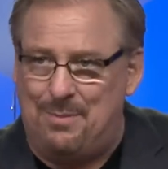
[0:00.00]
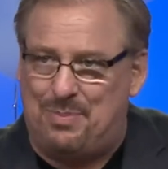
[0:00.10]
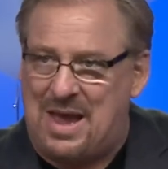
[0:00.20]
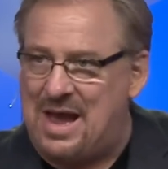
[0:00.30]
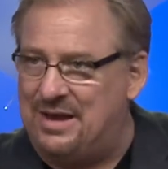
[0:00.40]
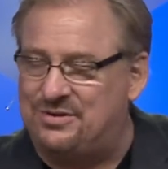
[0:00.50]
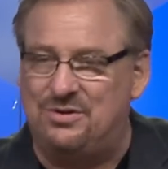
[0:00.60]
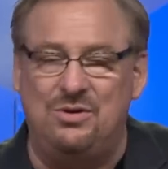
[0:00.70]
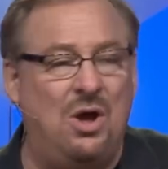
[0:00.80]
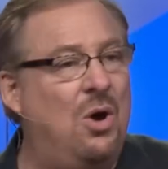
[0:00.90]

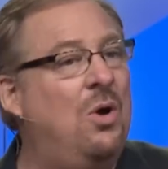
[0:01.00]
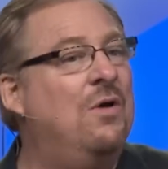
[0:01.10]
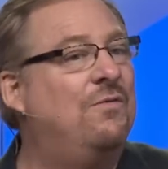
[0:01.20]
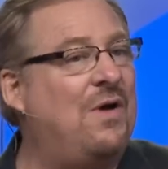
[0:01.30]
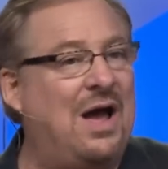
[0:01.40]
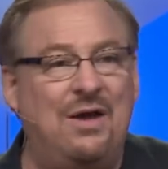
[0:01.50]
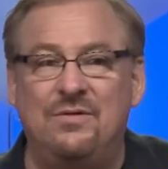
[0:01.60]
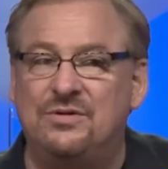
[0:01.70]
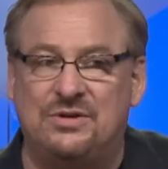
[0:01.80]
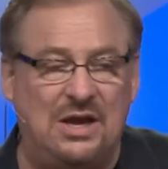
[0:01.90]
pass, no, 5,
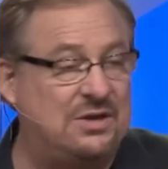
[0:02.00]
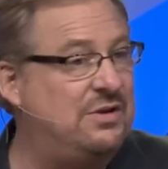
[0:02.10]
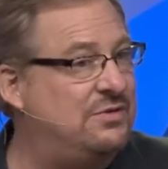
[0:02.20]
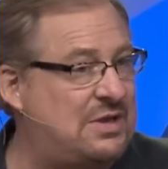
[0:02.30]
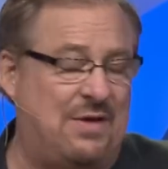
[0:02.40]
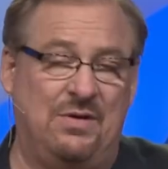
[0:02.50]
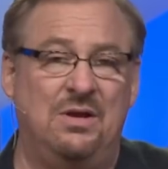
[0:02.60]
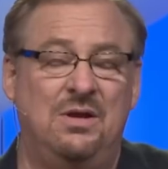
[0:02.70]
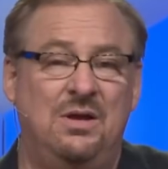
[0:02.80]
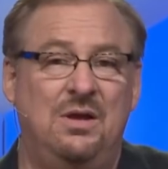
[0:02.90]
6,
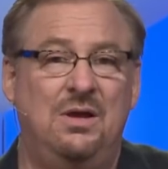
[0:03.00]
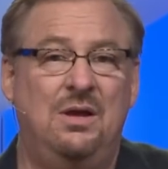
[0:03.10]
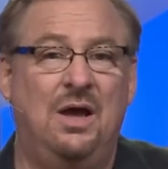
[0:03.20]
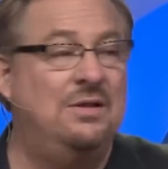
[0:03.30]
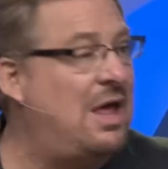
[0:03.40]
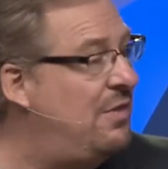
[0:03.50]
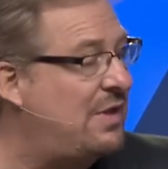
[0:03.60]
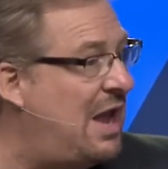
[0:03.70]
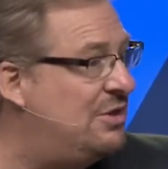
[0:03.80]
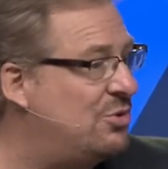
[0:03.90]
7. And none of
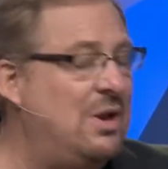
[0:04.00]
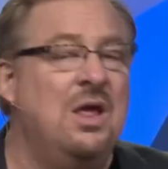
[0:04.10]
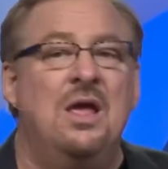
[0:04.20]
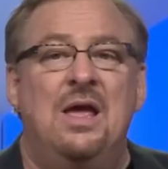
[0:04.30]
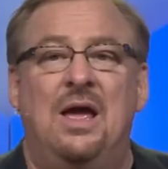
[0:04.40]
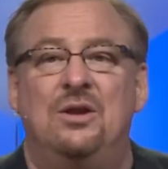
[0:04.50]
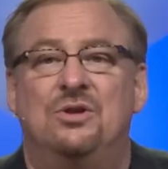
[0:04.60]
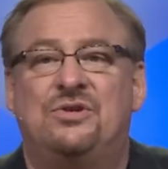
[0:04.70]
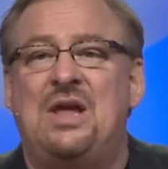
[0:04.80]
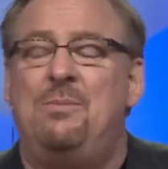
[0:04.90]
the guys are it.
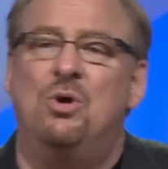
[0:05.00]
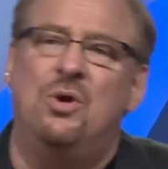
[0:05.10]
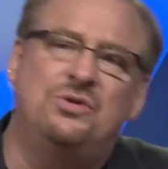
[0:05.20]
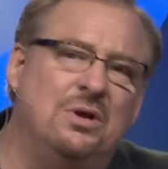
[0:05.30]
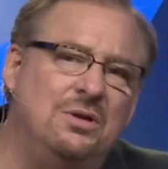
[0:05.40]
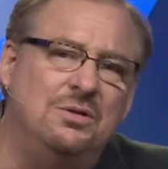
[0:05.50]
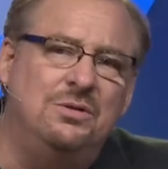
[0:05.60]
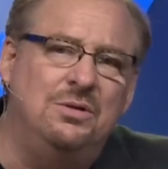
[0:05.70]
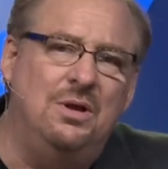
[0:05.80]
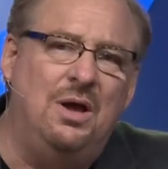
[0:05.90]
Samuel goes,
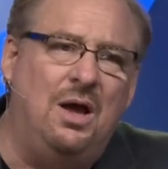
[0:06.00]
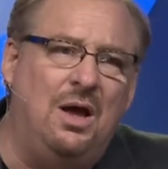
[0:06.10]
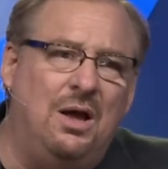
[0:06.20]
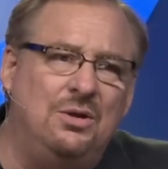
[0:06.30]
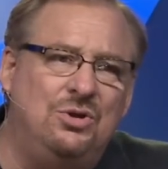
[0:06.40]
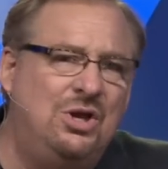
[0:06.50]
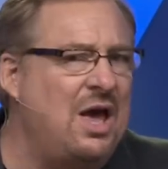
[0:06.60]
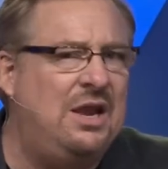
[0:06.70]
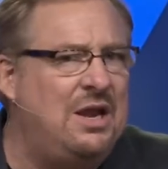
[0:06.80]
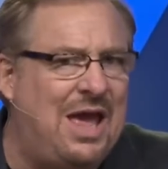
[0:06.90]
you
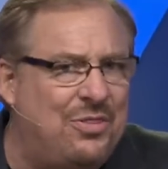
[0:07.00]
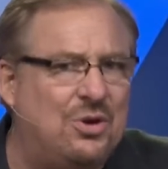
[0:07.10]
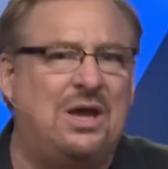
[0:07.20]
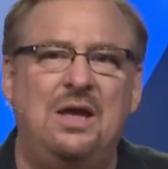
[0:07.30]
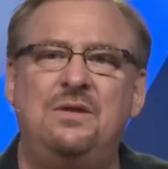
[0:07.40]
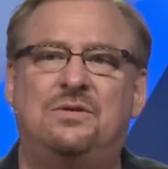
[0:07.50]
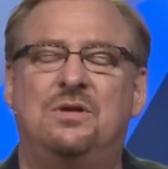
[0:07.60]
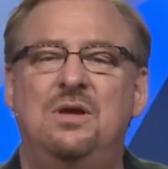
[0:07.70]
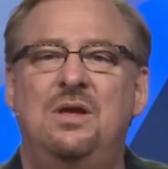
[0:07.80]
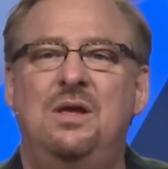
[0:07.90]
got any other kids?